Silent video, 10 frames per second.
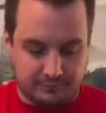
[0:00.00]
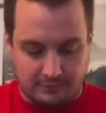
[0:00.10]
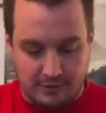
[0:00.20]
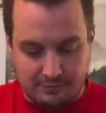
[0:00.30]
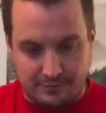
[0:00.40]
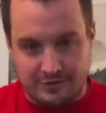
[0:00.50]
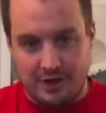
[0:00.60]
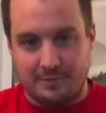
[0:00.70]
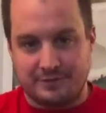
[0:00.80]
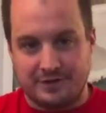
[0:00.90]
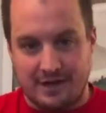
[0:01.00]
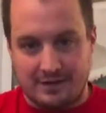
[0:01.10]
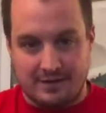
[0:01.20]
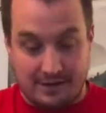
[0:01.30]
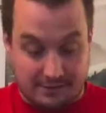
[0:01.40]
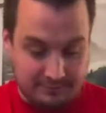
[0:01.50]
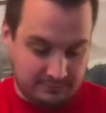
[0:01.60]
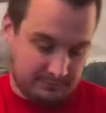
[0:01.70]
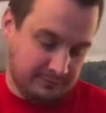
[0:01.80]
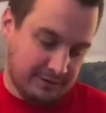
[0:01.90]
Oh, it's upside down.
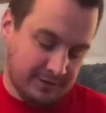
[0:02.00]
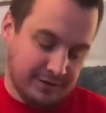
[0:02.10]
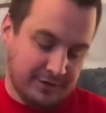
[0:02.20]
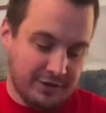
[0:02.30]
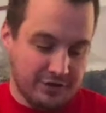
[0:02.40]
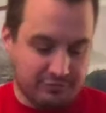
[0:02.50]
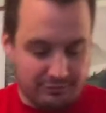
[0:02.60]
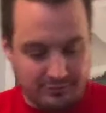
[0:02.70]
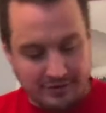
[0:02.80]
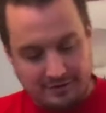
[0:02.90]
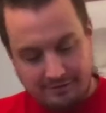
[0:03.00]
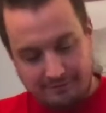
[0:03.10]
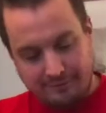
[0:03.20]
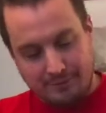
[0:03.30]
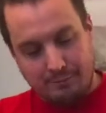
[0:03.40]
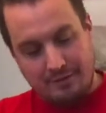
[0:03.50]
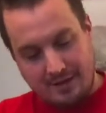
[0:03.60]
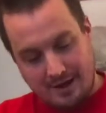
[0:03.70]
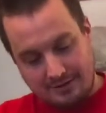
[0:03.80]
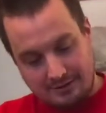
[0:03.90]
So we'll need to flip
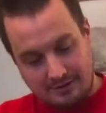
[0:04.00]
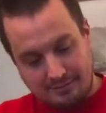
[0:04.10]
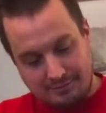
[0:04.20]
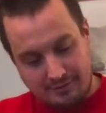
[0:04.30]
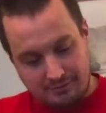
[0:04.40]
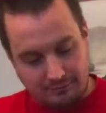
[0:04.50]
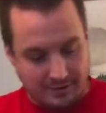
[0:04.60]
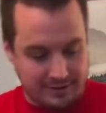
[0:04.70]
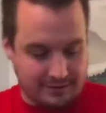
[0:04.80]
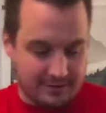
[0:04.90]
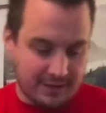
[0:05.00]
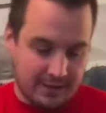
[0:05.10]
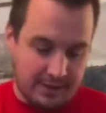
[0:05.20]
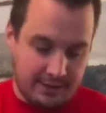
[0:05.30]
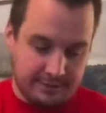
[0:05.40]
that up right side.